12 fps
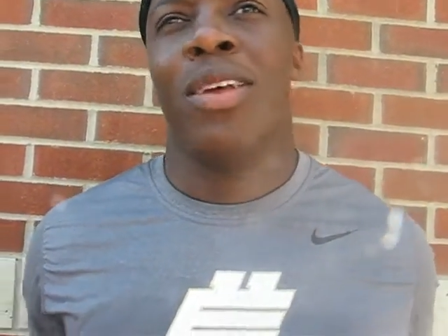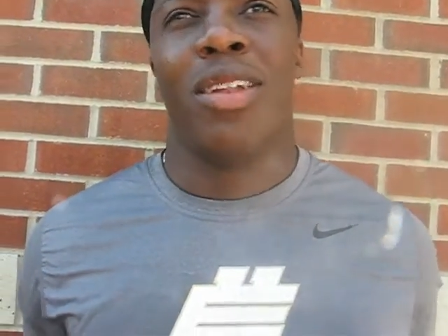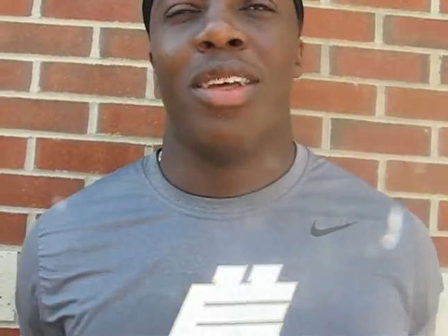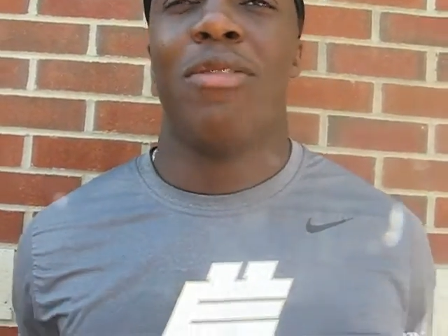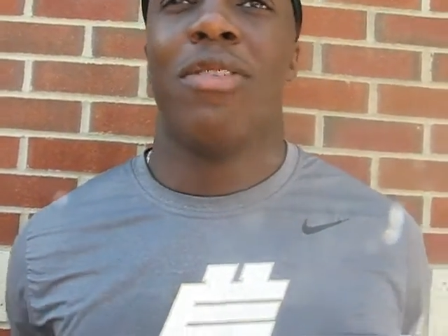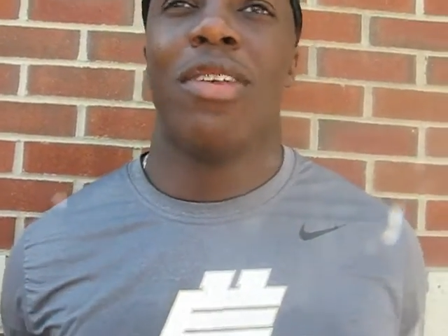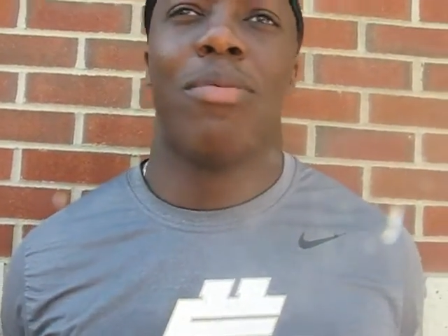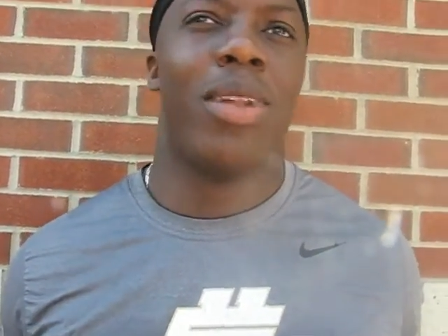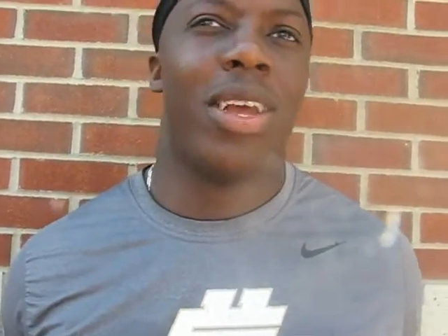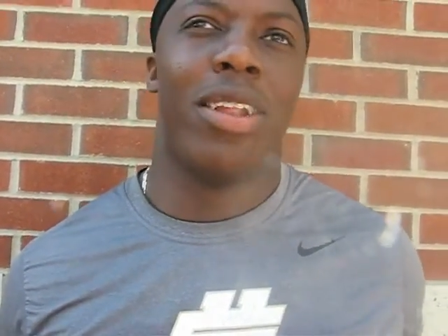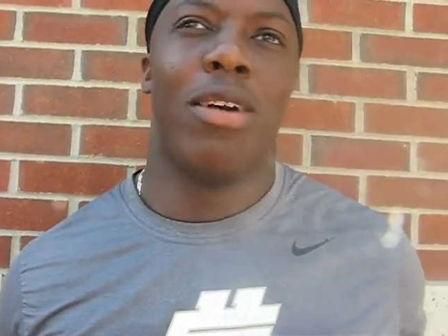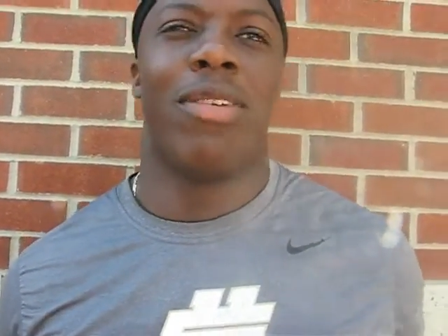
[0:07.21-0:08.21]
Defense
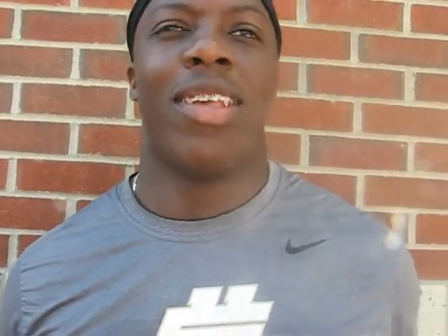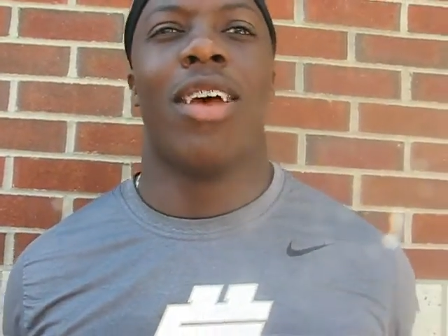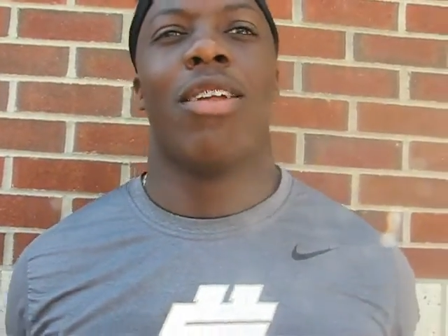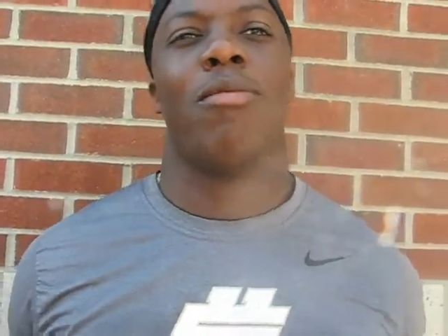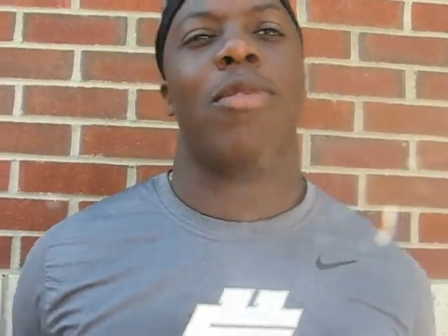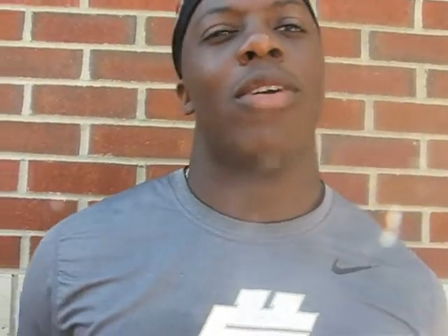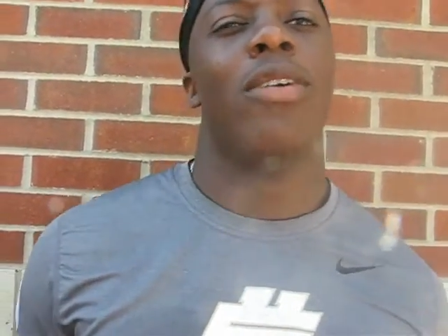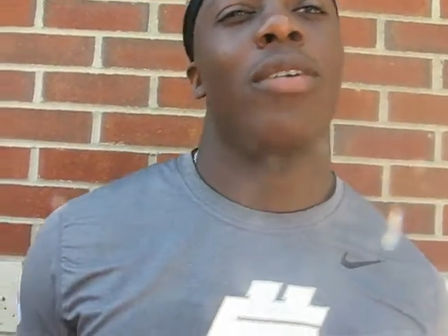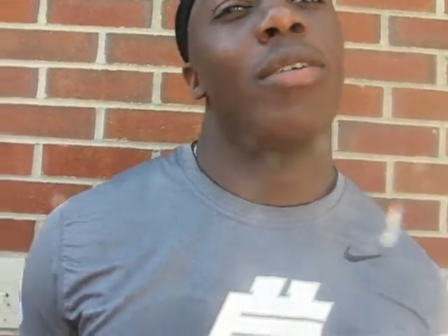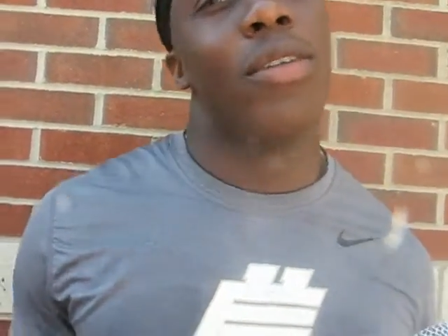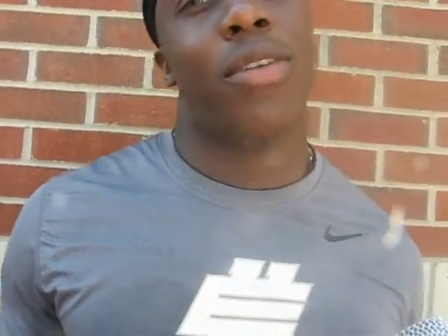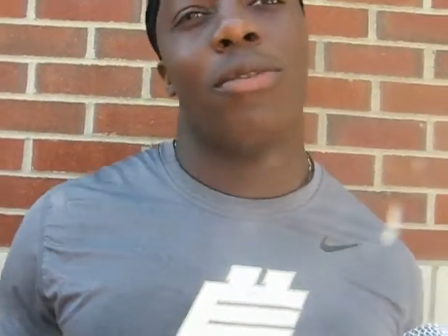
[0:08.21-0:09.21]
played their side of the ball,
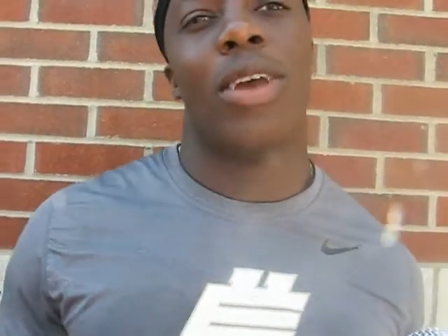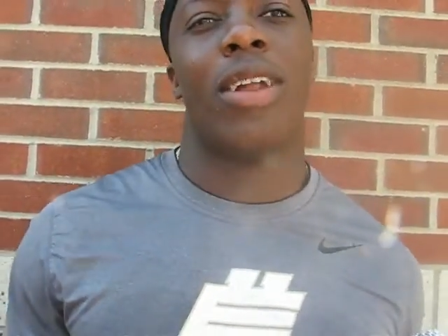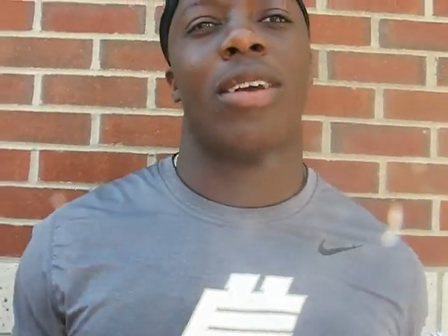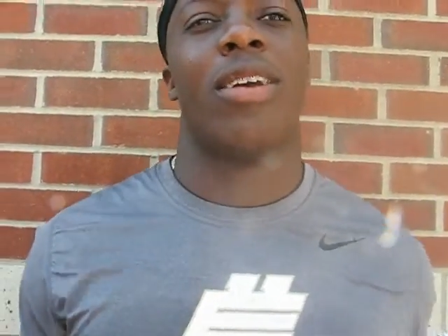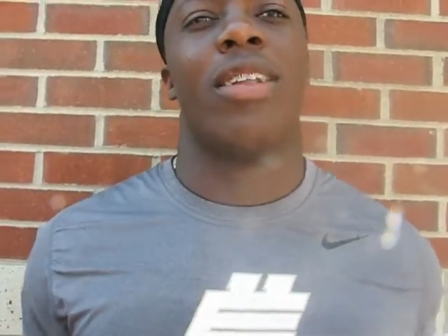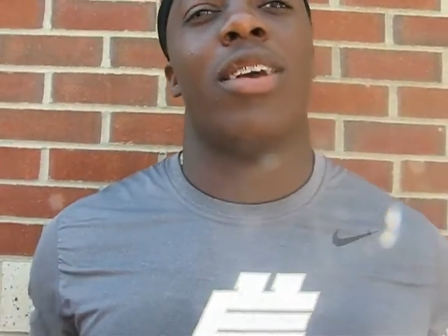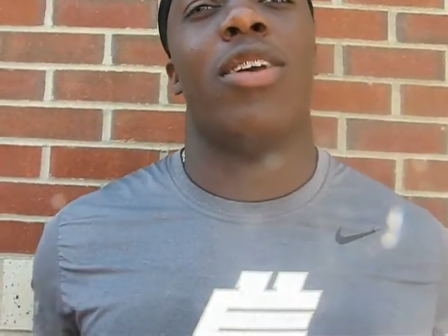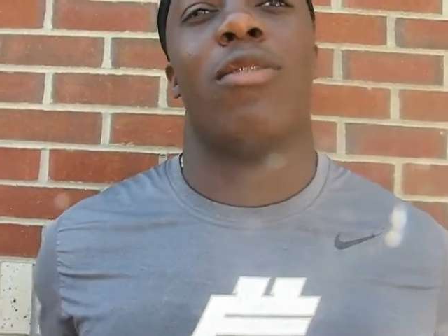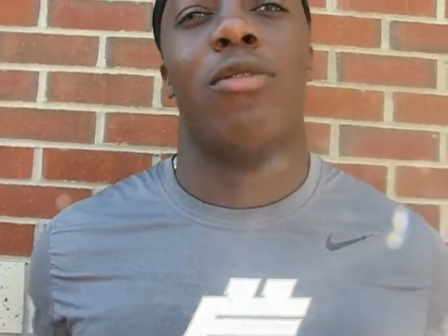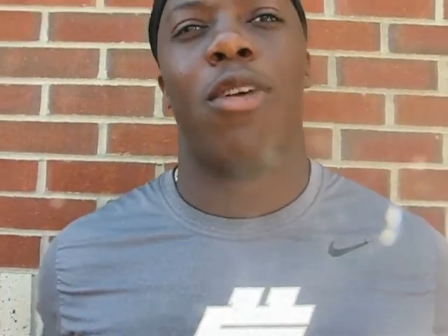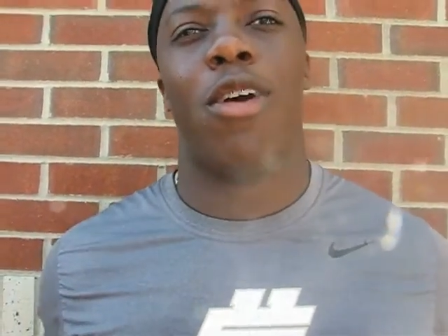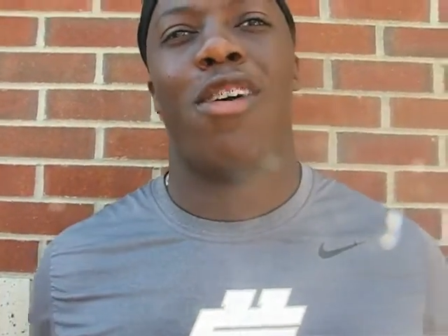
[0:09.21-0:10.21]
so we had a good day
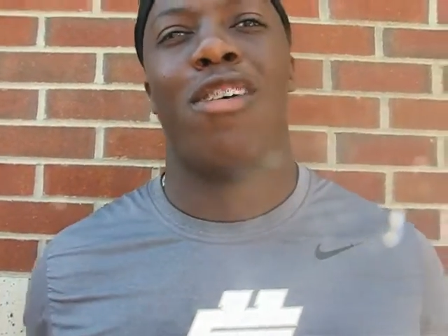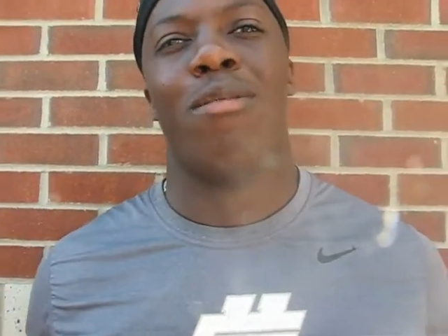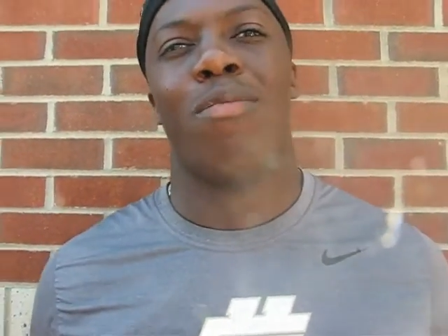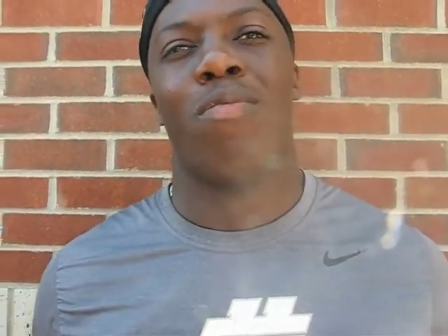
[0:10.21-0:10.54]
overall.